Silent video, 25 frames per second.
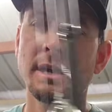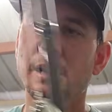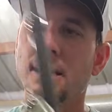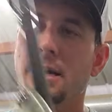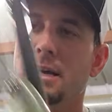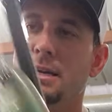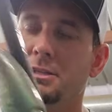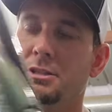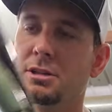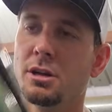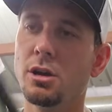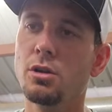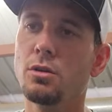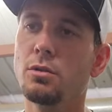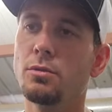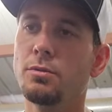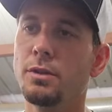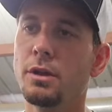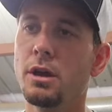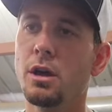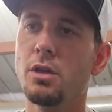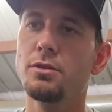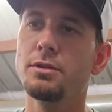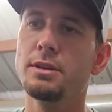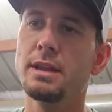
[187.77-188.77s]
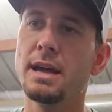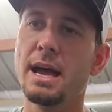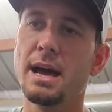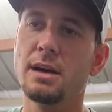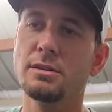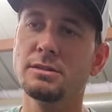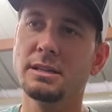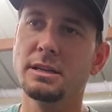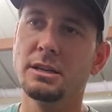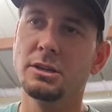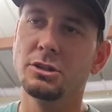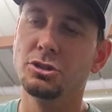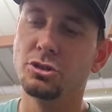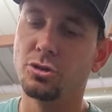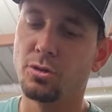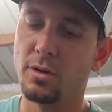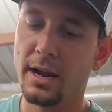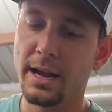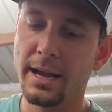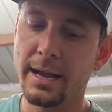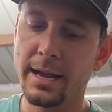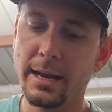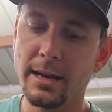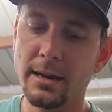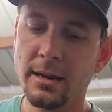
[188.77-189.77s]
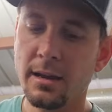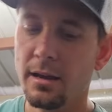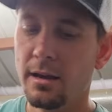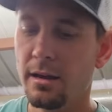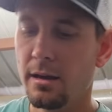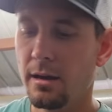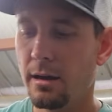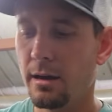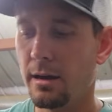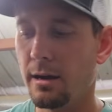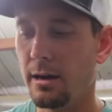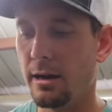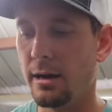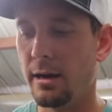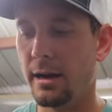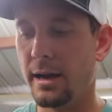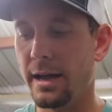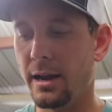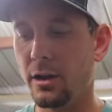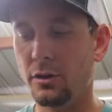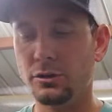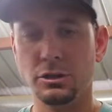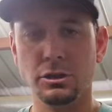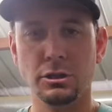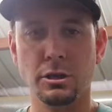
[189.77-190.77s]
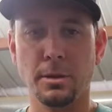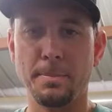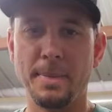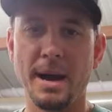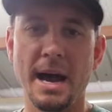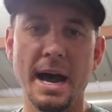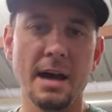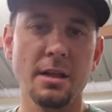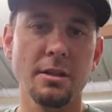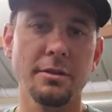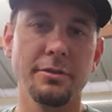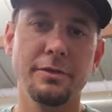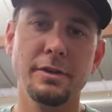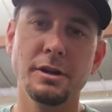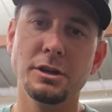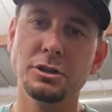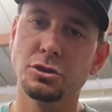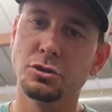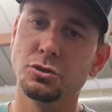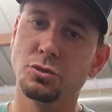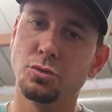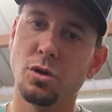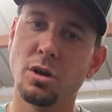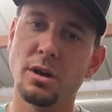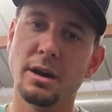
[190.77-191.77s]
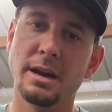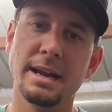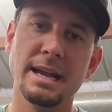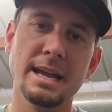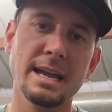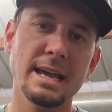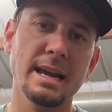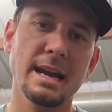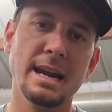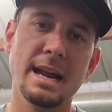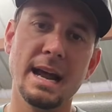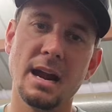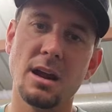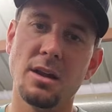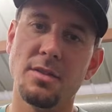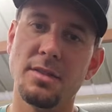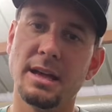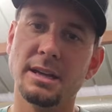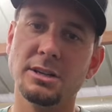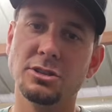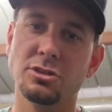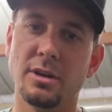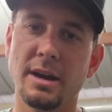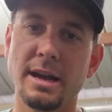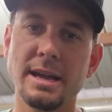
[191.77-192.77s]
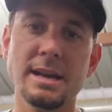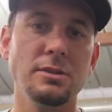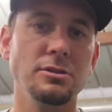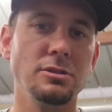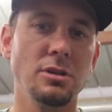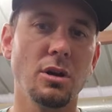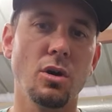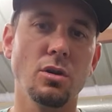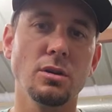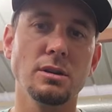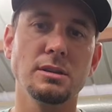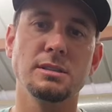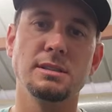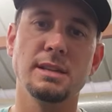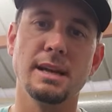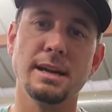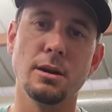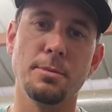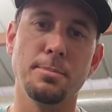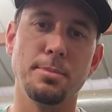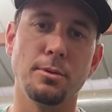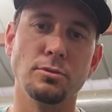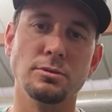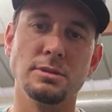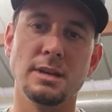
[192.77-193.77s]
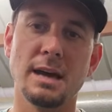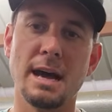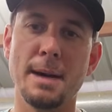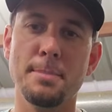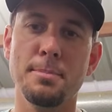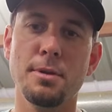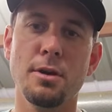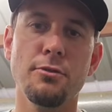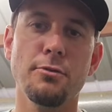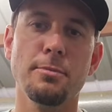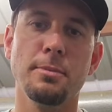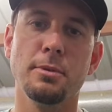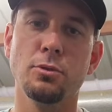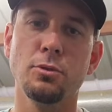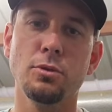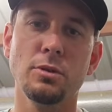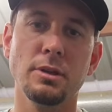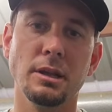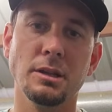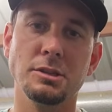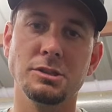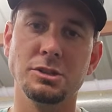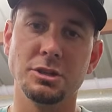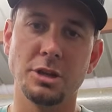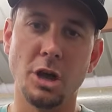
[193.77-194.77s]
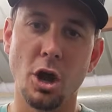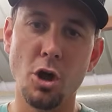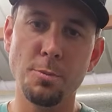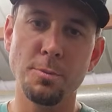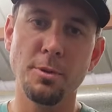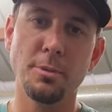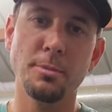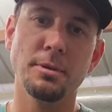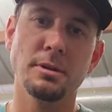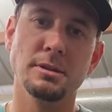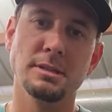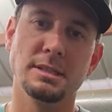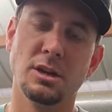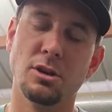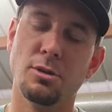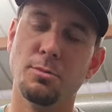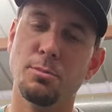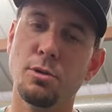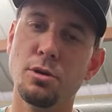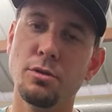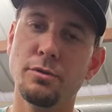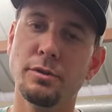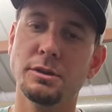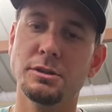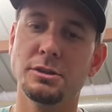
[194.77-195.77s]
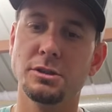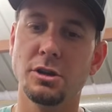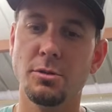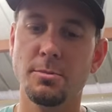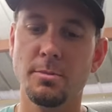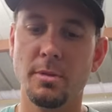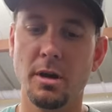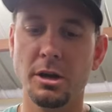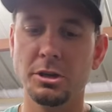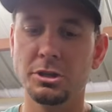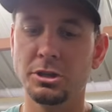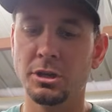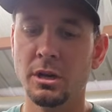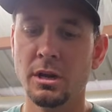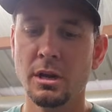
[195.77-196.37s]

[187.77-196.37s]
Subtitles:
And so the other day I was in a drain, and it was just a pile of fish was running in and out of that drain. It was hard to stay up on top of them and really scope them because they were moving so much.